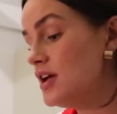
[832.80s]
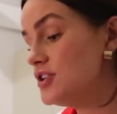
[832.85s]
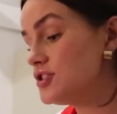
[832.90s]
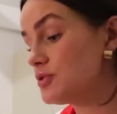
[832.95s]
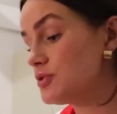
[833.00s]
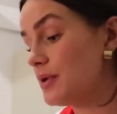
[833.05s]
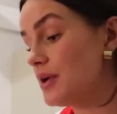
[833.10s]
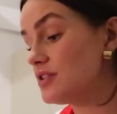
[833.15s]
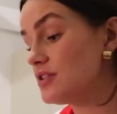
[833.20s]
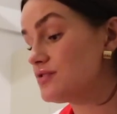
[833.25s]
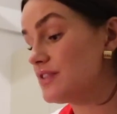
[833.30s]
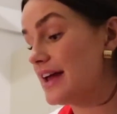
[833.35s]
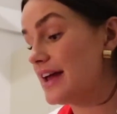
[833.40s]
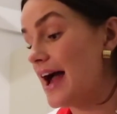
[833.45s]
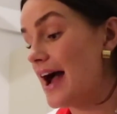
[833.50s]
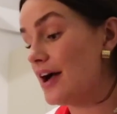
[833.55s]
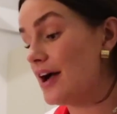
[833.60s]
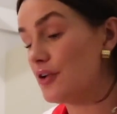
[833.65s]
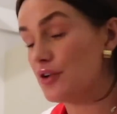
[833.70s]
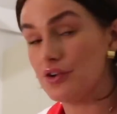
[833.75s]
So when I was really
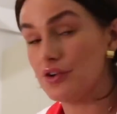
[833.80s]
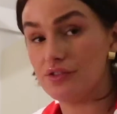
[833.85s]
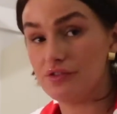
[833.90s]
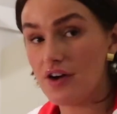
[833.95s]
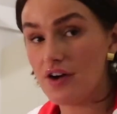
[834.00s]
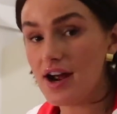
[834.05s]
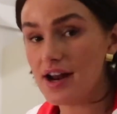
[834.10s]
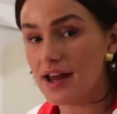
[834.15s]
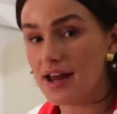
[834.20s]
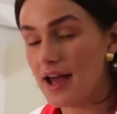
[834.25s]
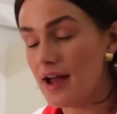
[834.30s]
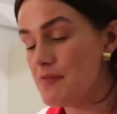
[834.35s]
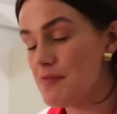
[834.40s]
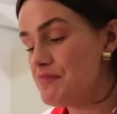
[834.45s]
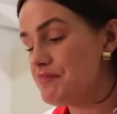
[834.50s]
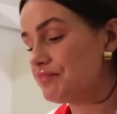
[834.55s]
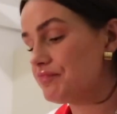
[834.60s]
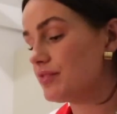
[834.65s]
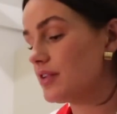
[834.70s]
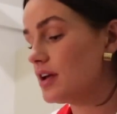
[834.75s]
angry on Friday,
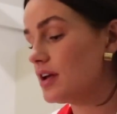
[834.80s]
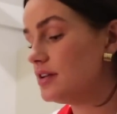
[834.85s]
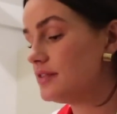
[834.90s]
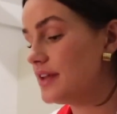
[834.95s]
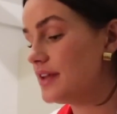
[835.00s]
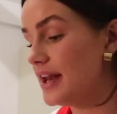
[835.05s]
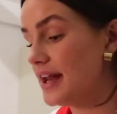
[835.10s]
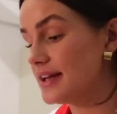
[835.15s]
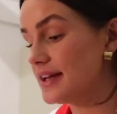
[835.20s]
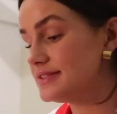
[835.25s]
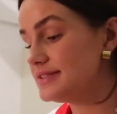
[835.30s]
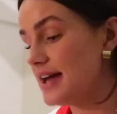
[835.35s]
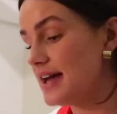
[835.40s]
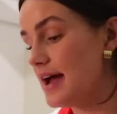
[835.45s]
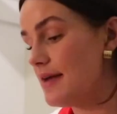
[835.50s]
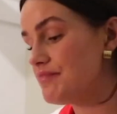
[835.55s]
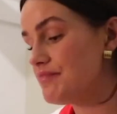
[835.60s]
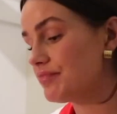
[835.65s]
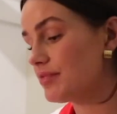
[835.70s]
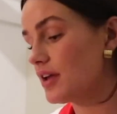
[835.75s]
the next
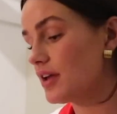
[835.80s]
day,